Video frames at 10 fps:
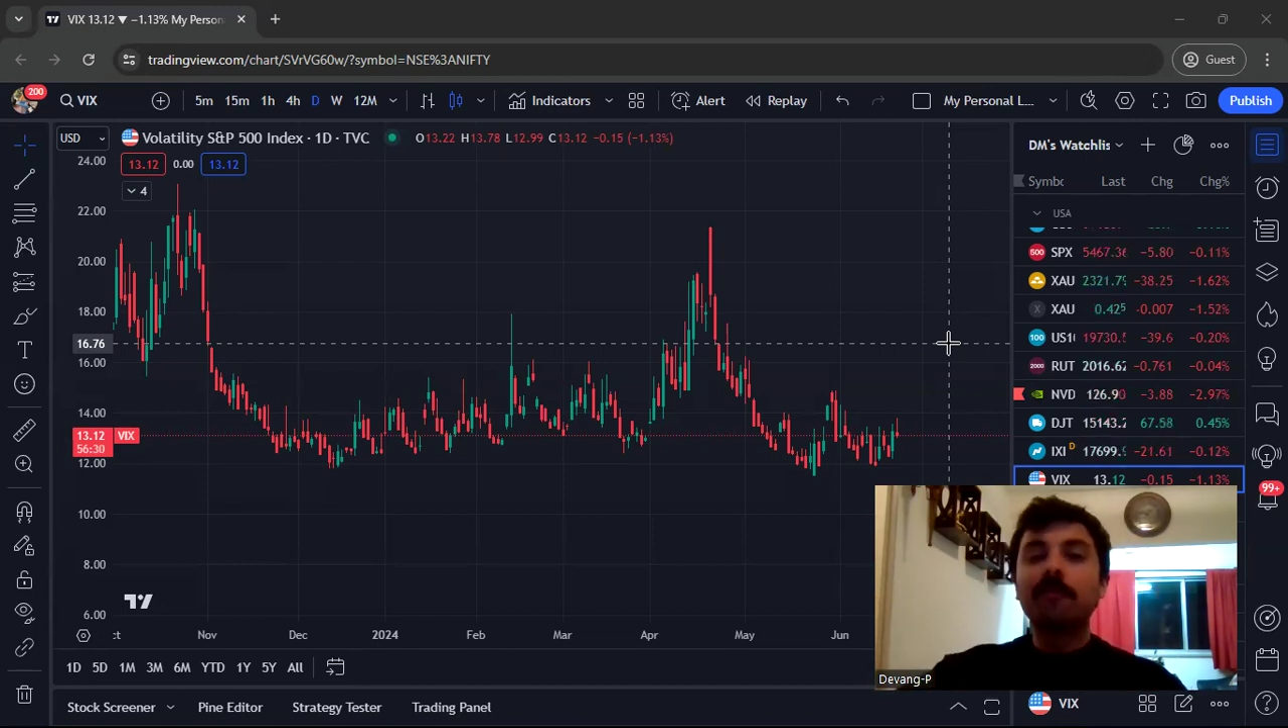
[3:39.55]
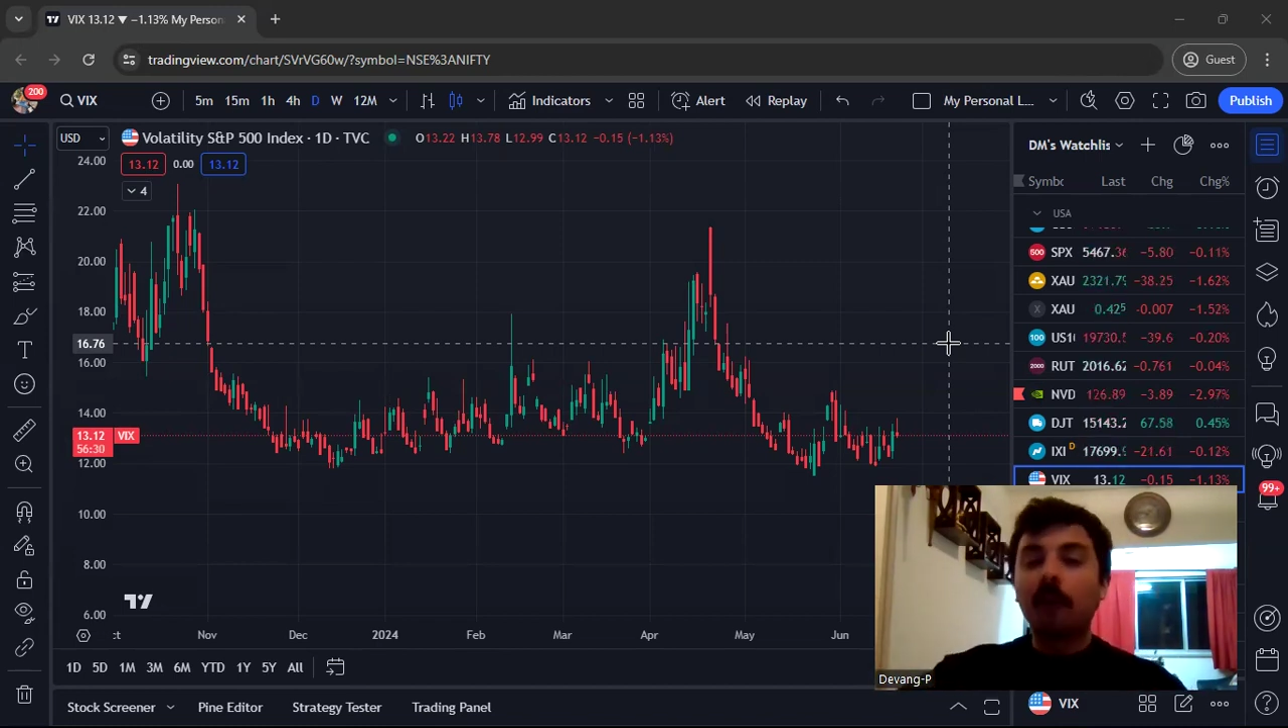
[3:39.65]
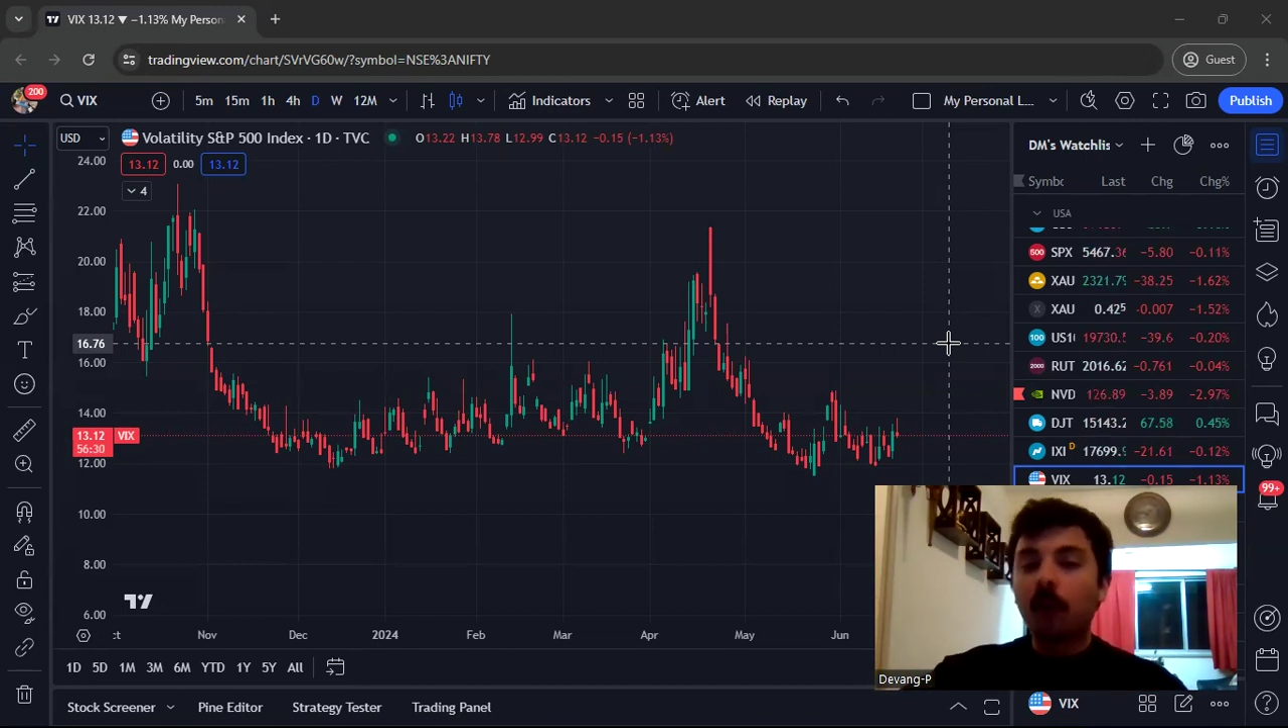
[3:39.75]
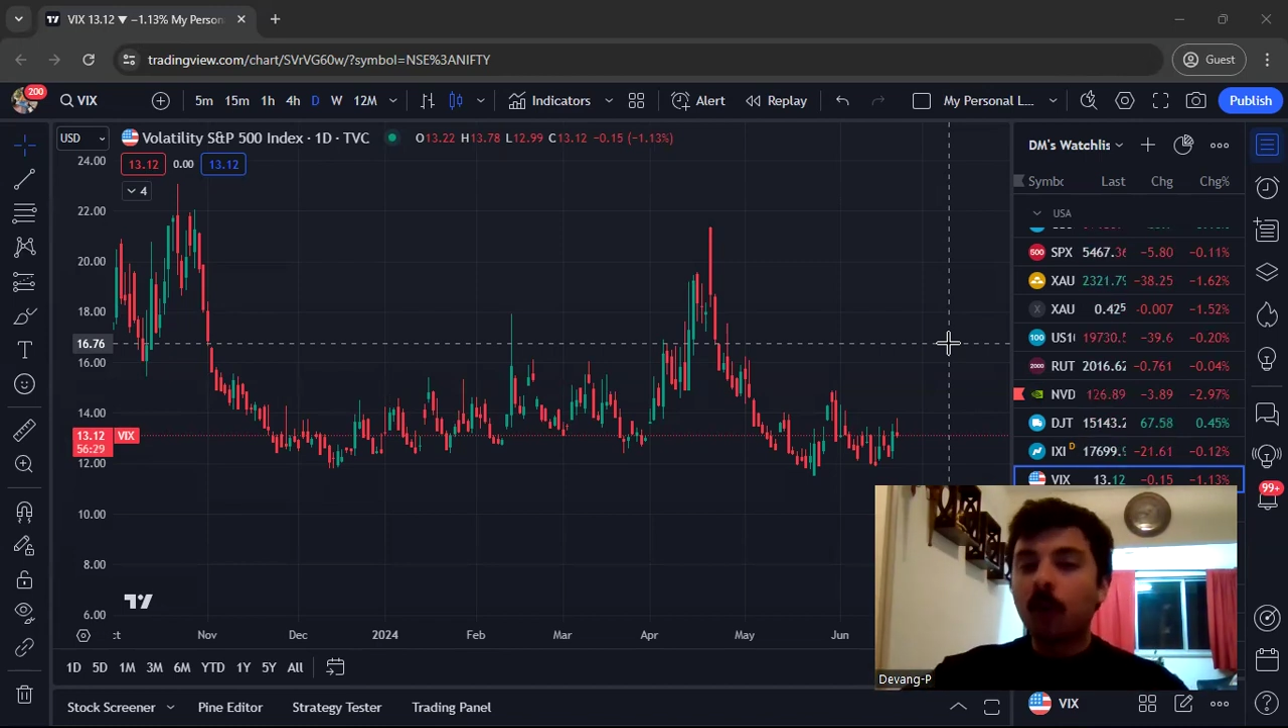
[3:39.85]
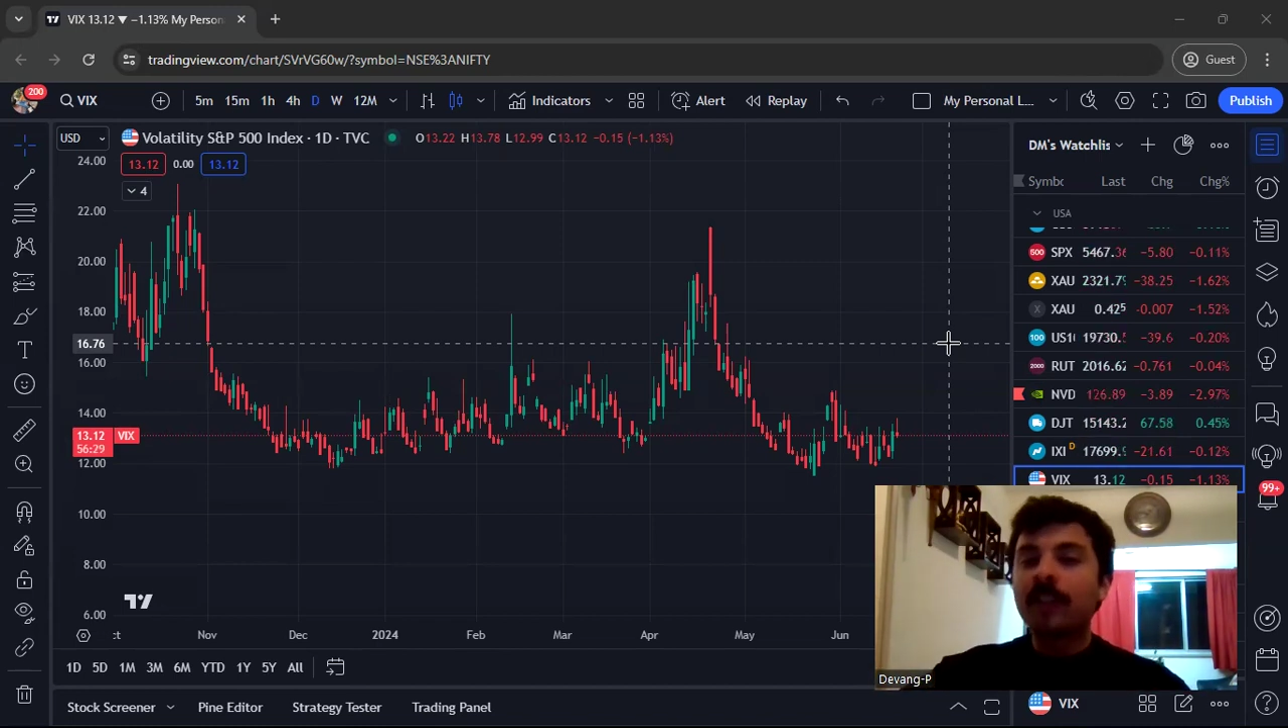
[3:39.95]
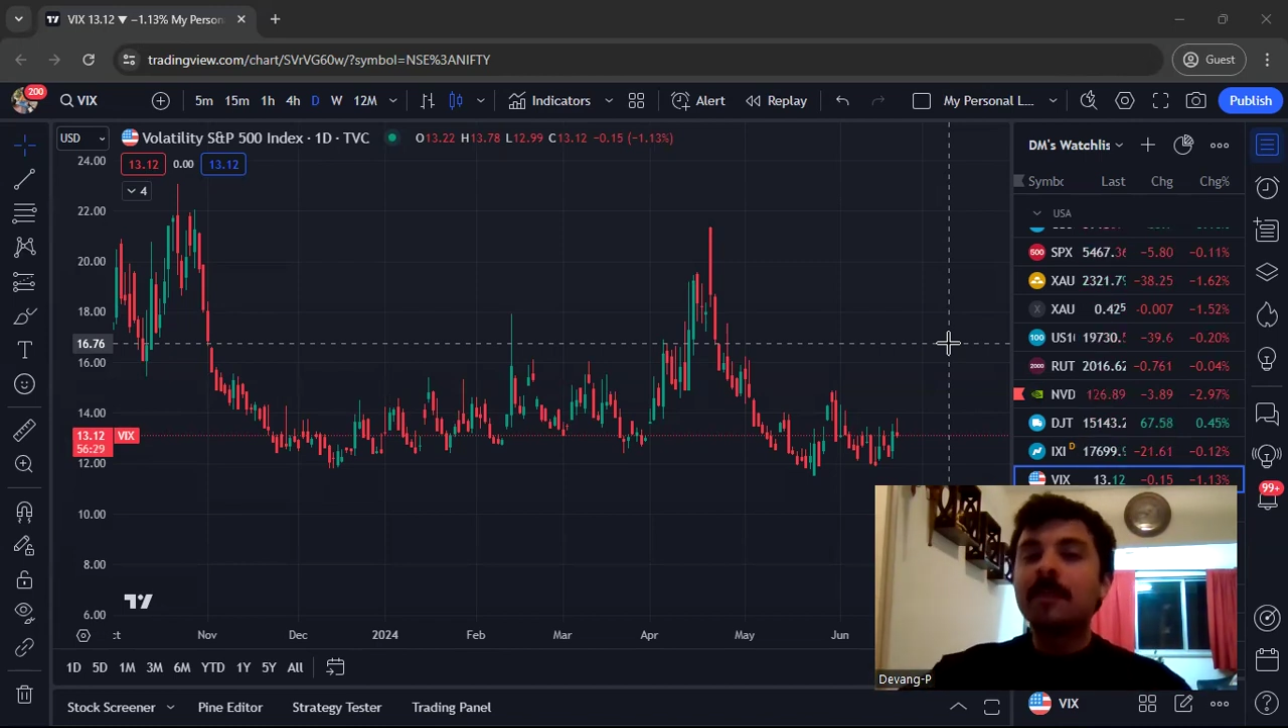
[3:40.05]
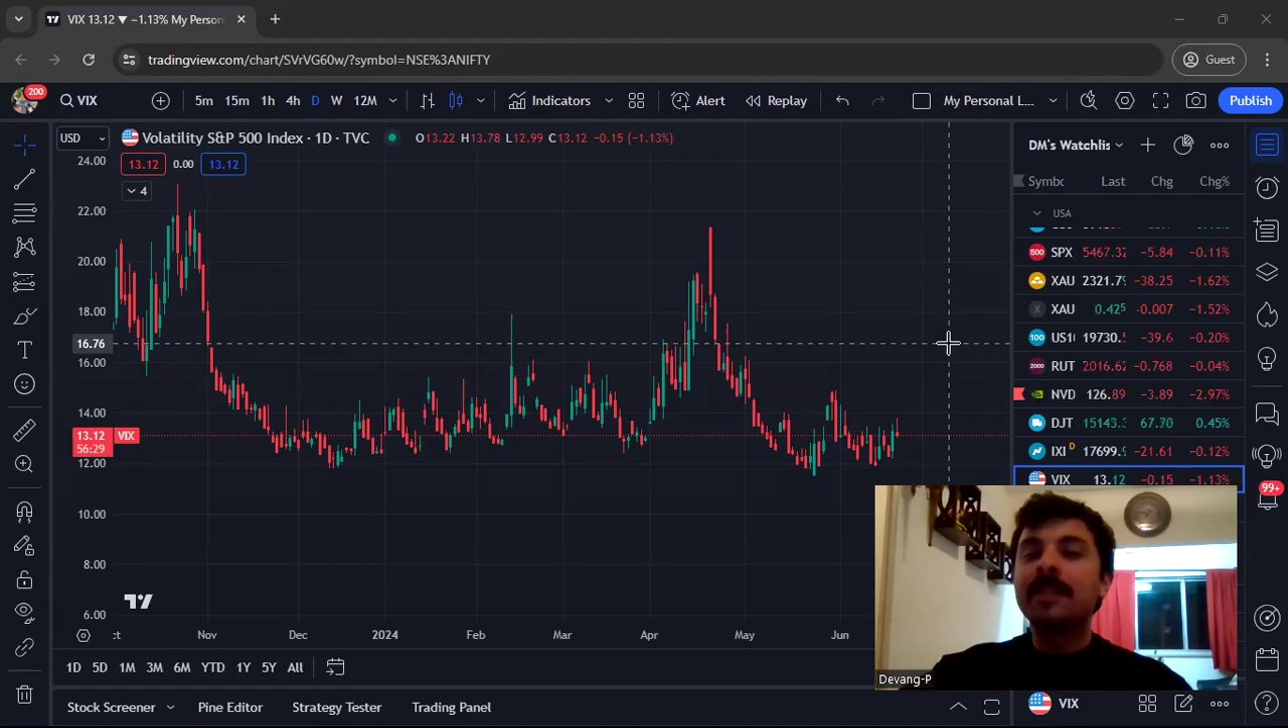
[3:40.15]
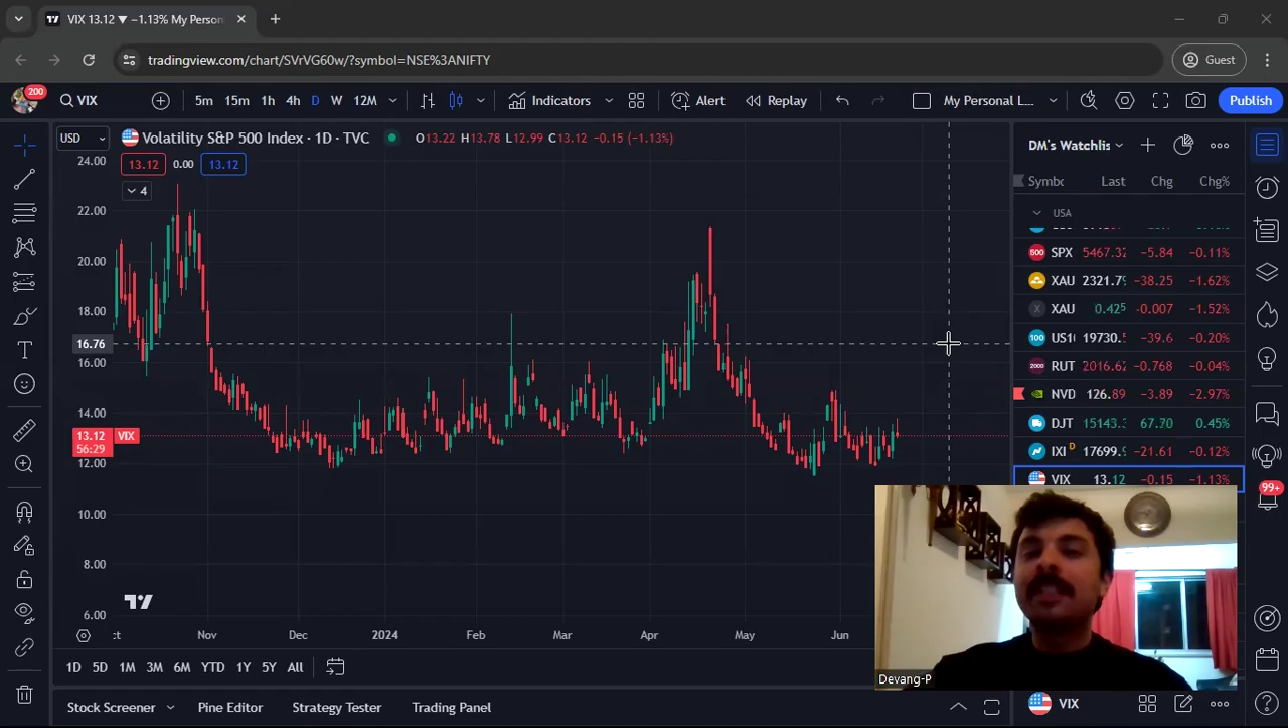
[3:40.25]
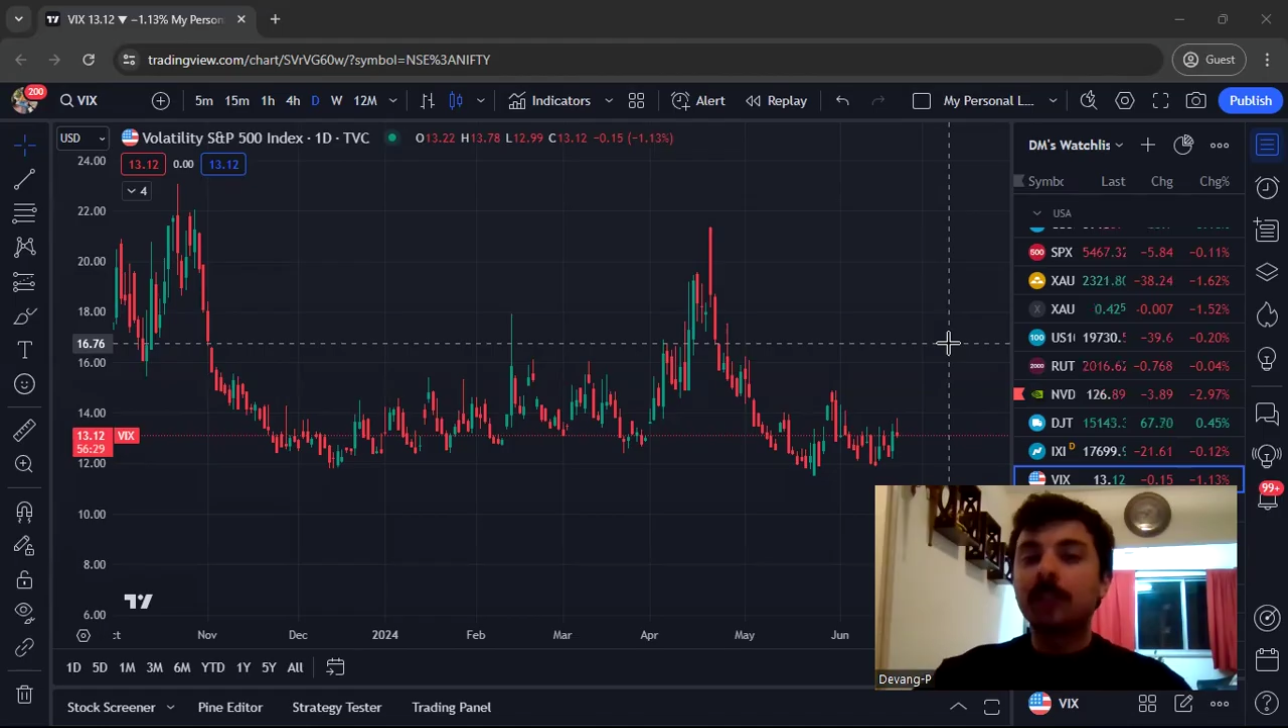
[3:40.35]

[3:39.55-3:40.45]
follow with me